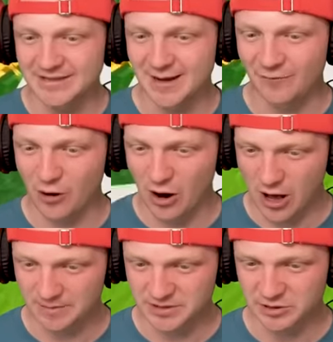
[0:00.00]
it's time for our
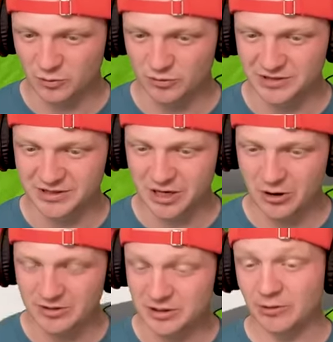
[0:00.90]
obstacles.
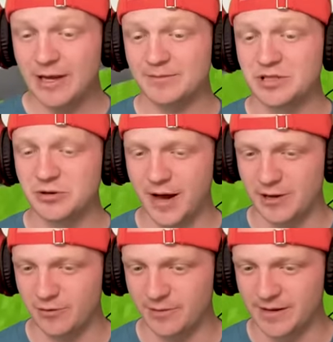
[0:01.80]
So it's up to you how
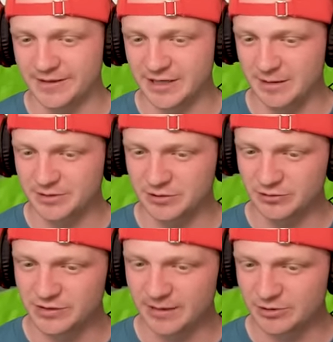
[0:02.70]
you want to make these
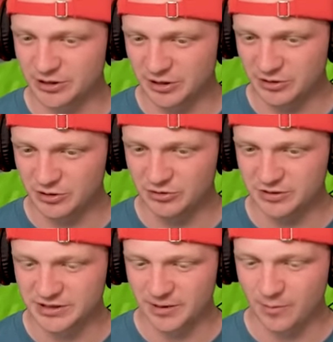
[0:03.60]
obstacles. I'm just going to do
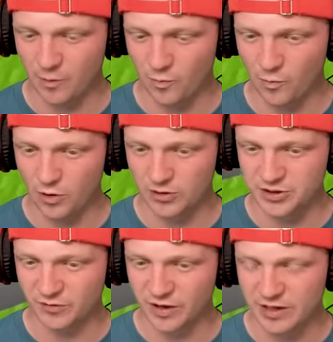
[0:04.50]
some
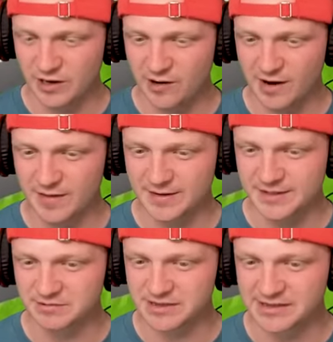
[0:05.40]
walls over here and then
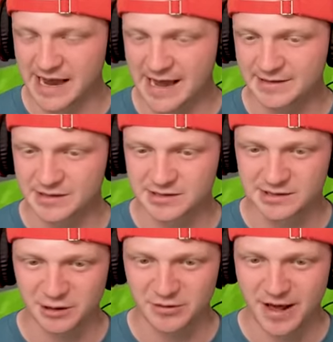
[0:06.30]
some sand to
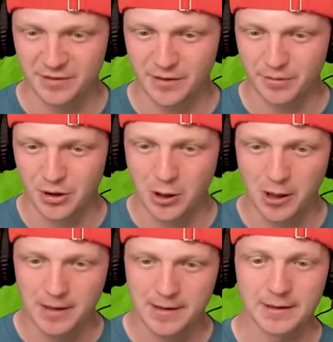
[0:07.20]
slow down the
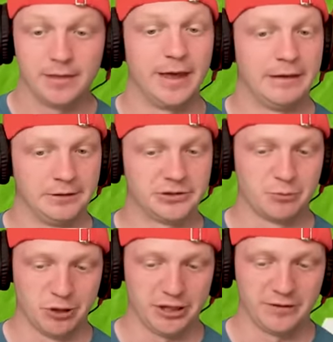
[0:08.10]
ball. That looks pretty